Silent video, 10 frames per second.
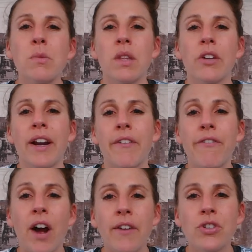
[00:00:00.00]
with a grade
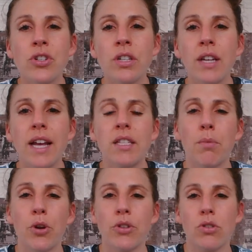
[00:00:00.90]
5 student as
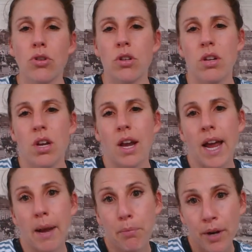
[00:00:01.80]
opposed to
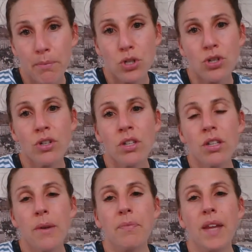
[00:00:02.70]
a prep student,
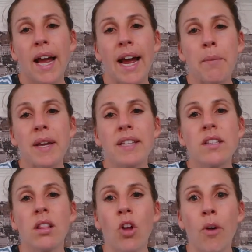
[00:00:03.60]
it's
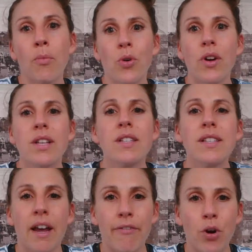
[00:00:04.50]
a lot more
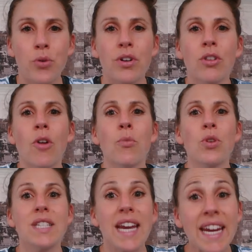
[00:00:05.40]
scaffolded, a lot
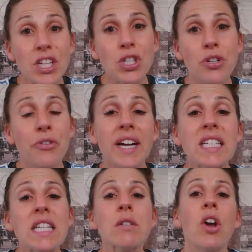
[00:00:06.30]
more
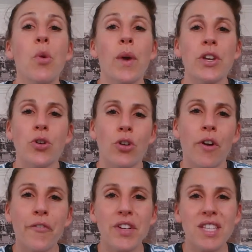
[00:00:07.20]
teacher-directed when you're
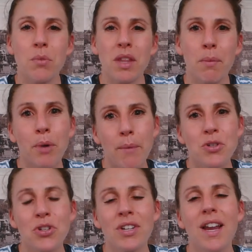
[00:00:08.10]
conferencing with a prep
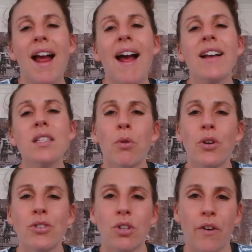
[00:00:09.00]
student, as
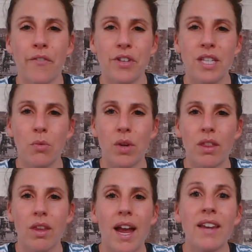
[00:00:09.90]
opposed to conferencing
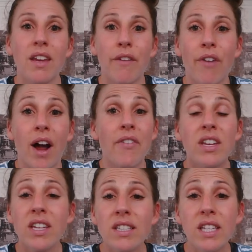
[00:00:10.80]
with a year 5,
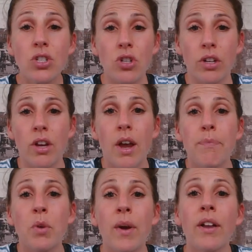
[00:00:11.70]
year 6 student,
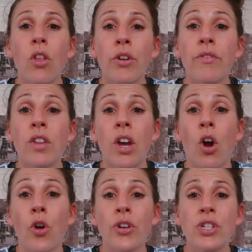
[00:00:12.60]
where a lot of the
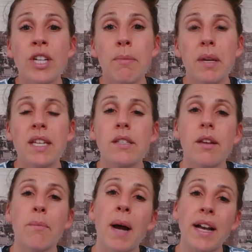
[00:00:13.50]
ownership is
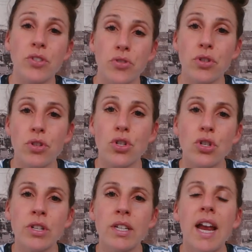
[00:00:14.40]
passed on to the
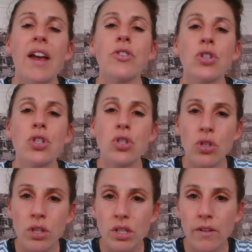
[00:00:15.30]
student. The
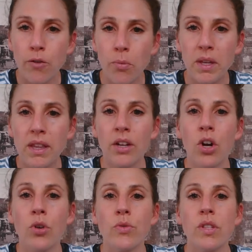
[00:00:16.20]
students are forming their
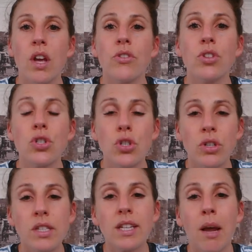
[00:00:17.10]
goals, the
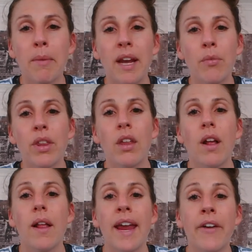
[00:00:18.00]
students are coming up with
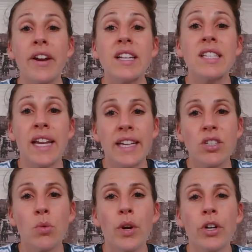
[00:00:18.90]
areas they need
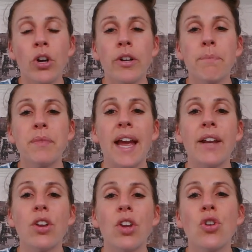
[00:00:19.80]
to work on,
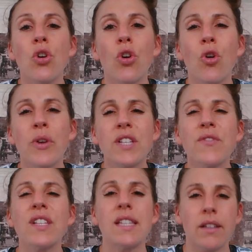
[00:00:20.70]
and you're almost
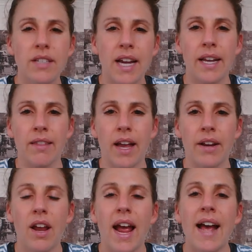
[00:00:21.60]
facilitating that,
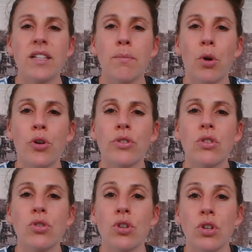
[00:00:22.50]
as
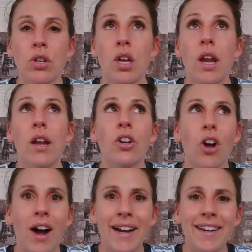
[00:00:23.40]
opposed to
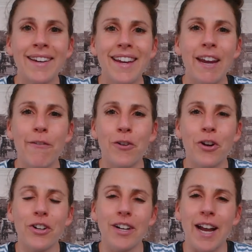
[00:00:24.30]
guiding, if not